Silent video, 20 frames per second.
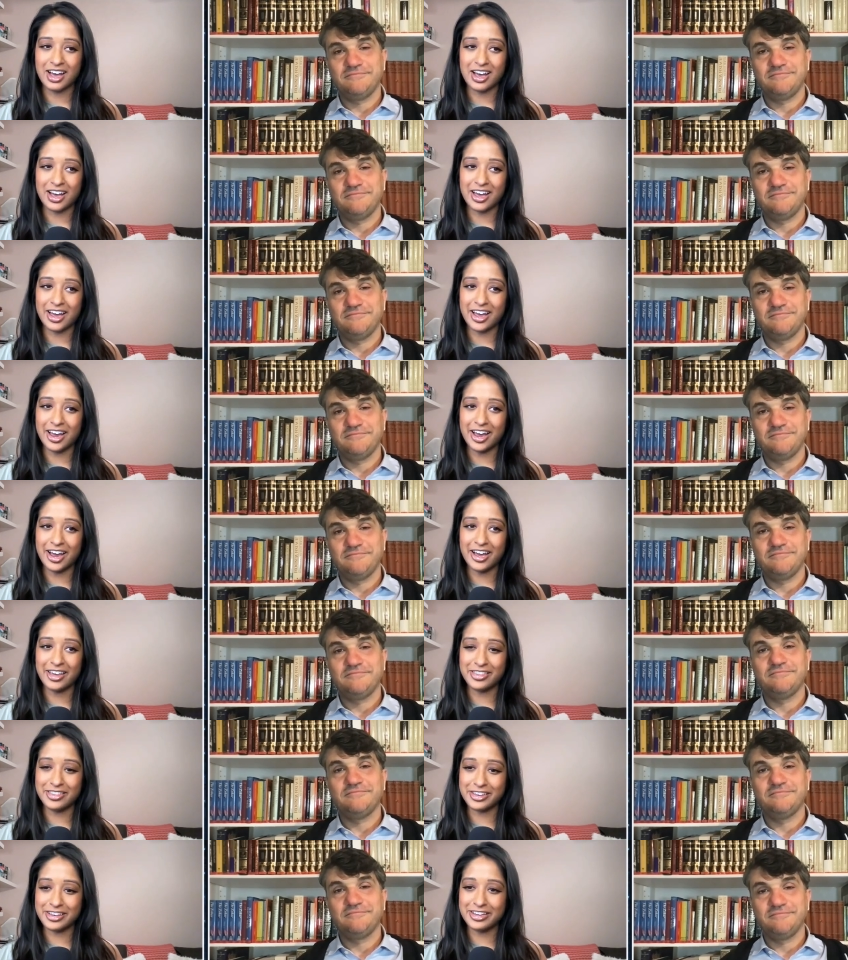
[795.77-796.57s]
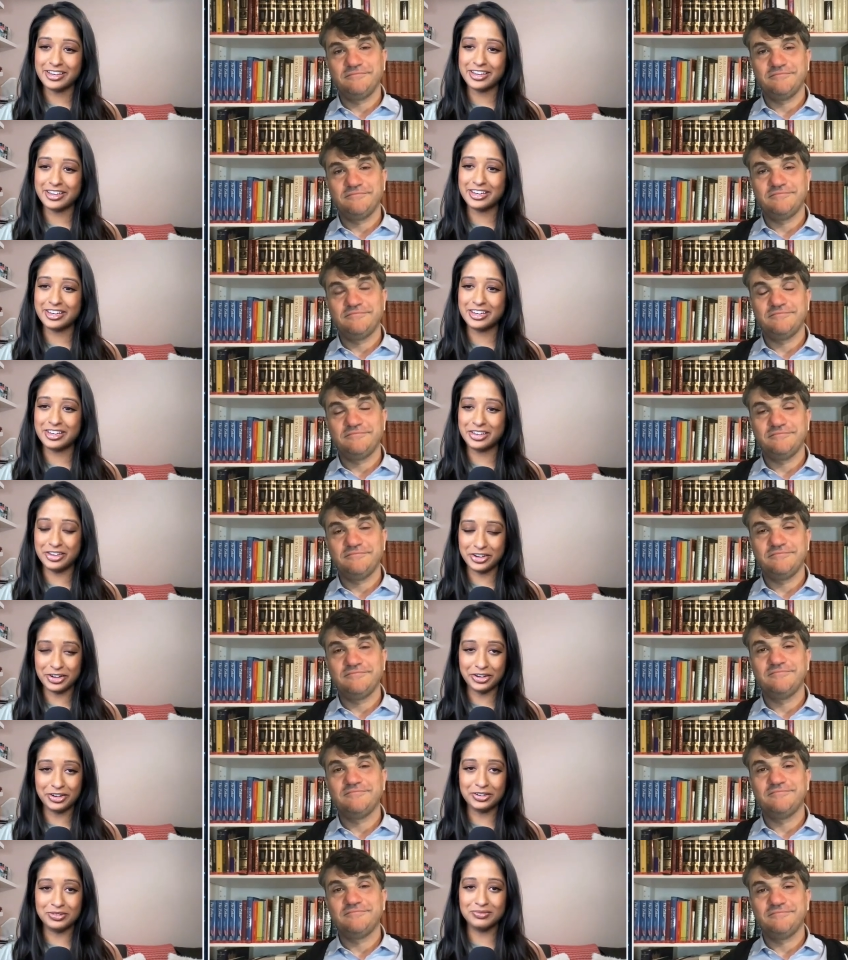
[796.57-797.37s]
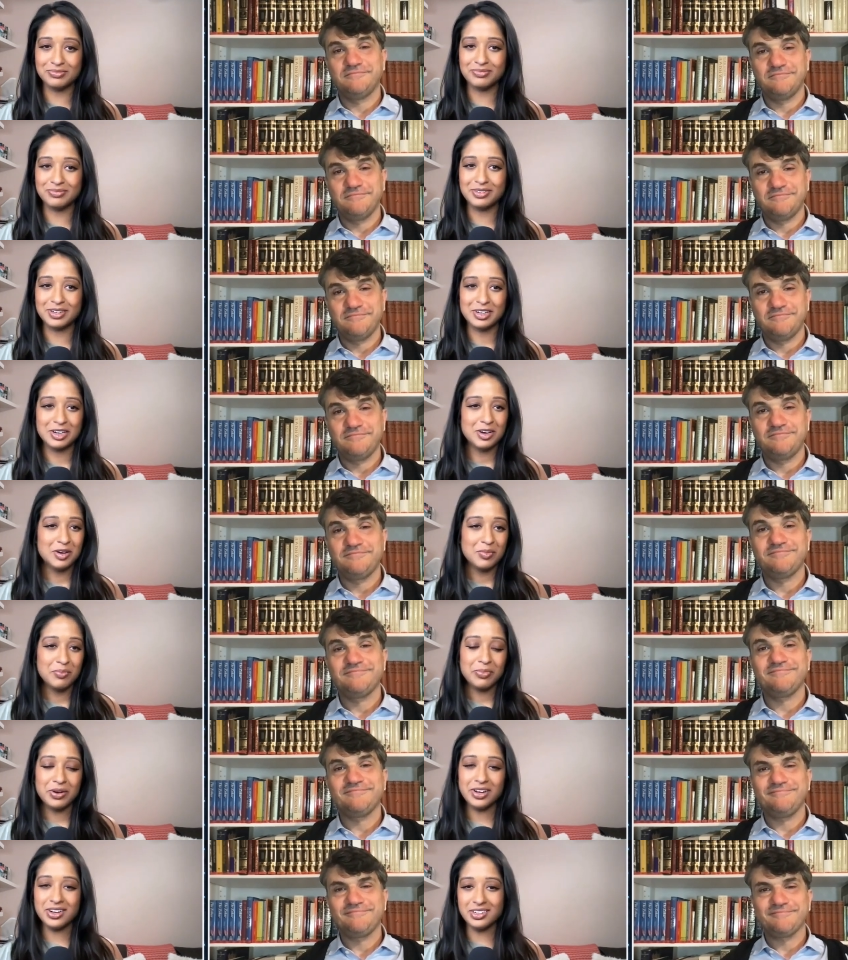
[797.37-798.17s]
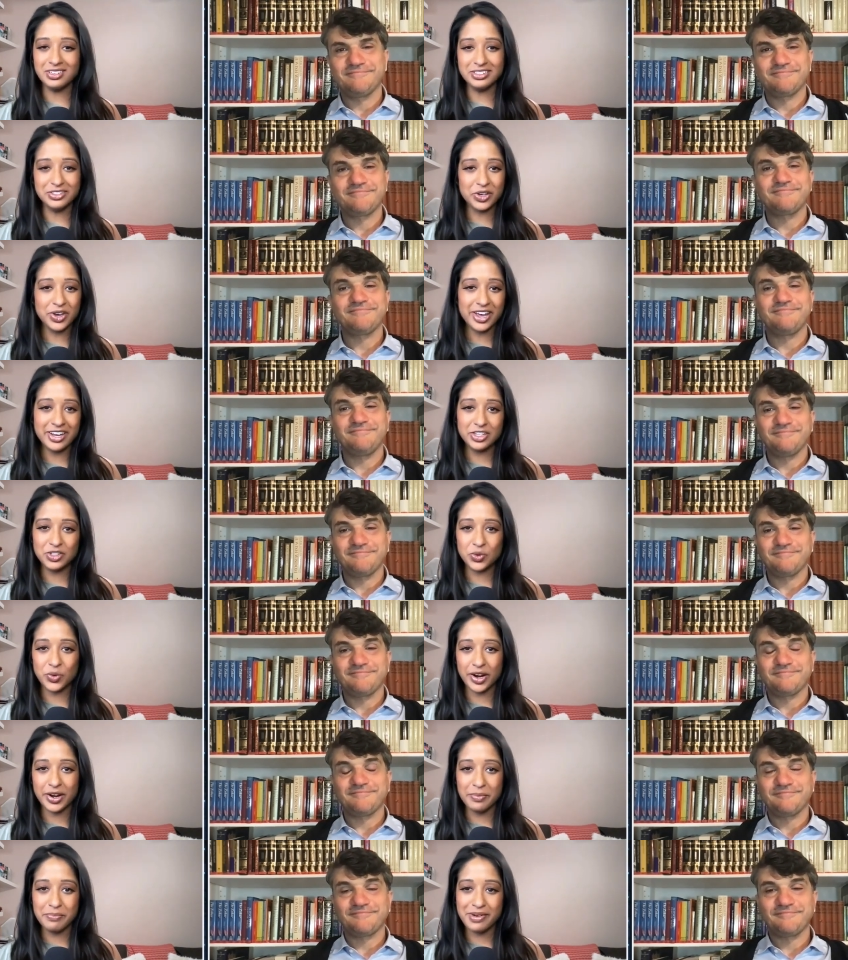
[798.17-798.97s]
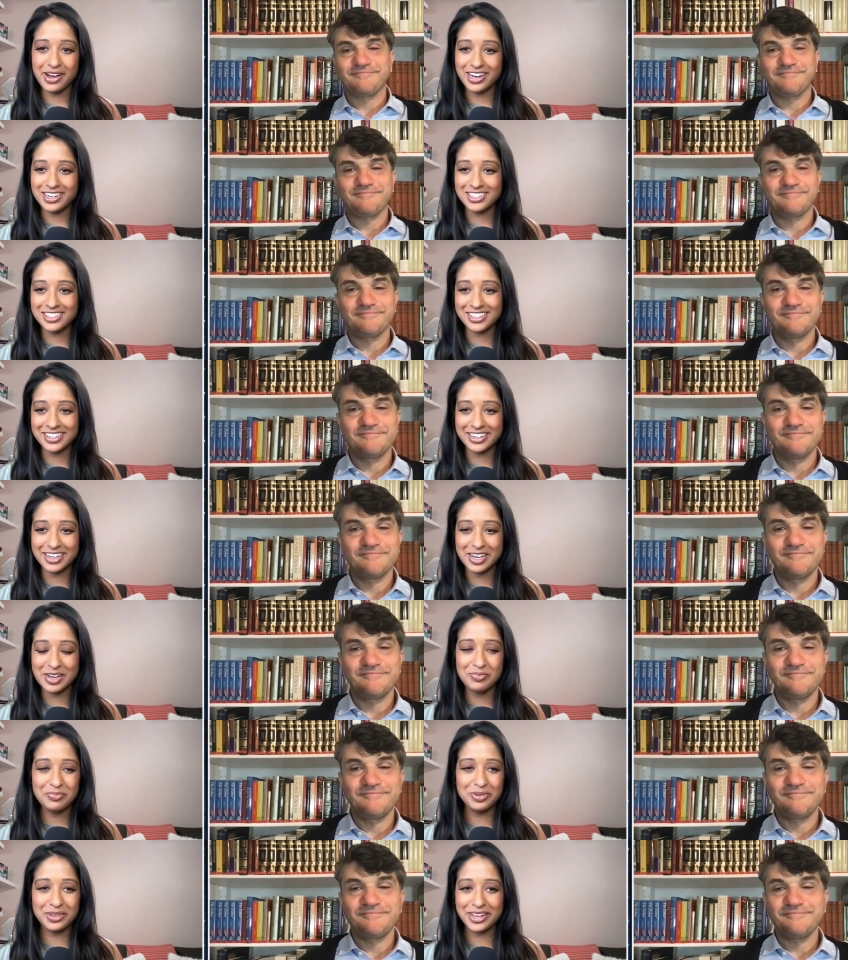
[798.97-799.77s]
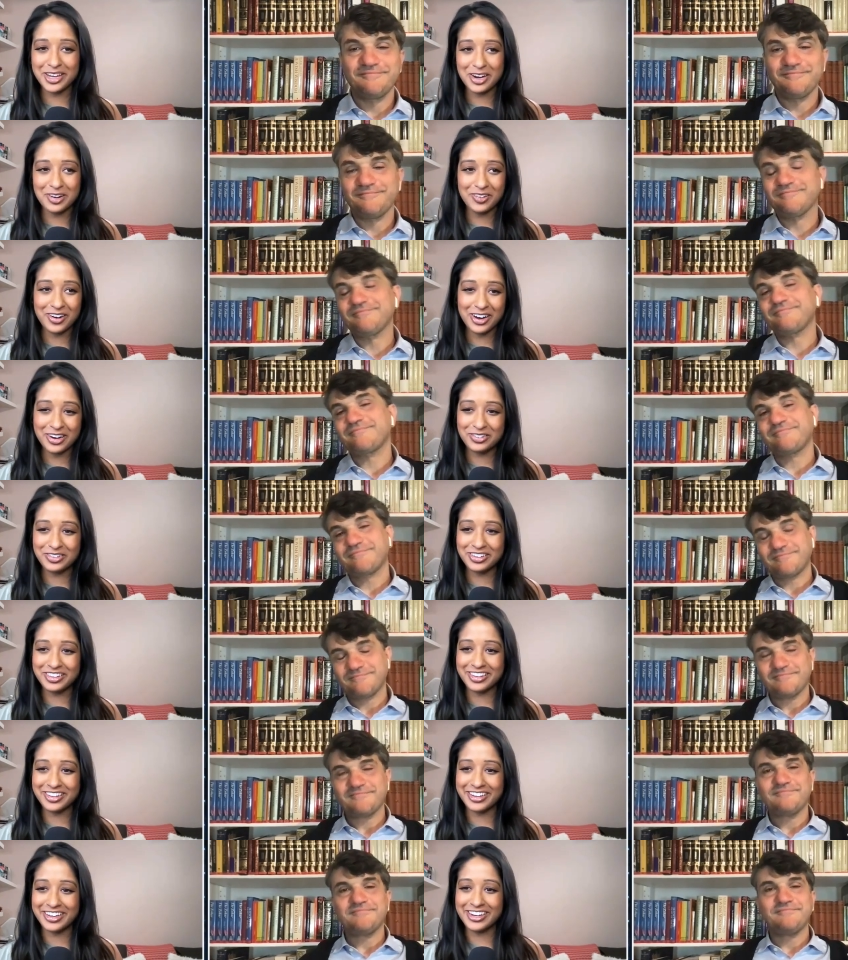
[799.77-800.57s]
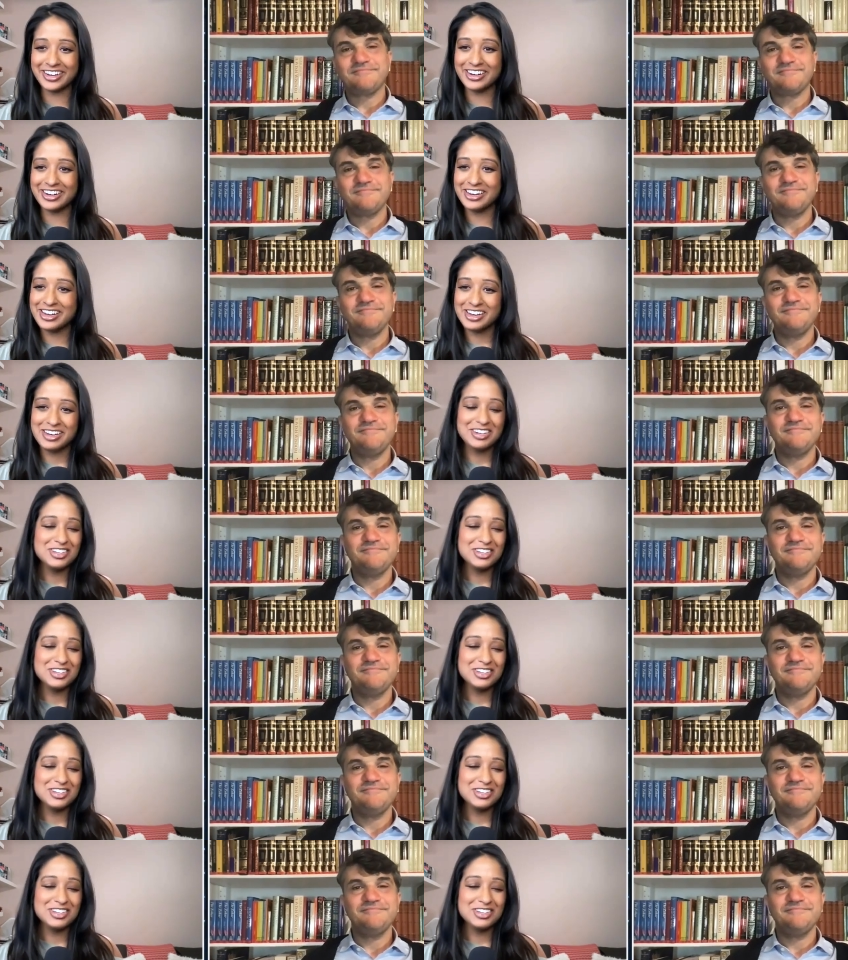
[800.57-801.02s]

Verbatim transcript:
Speaker 1: I, I think, you know, put 10 20 bucks in it play around with it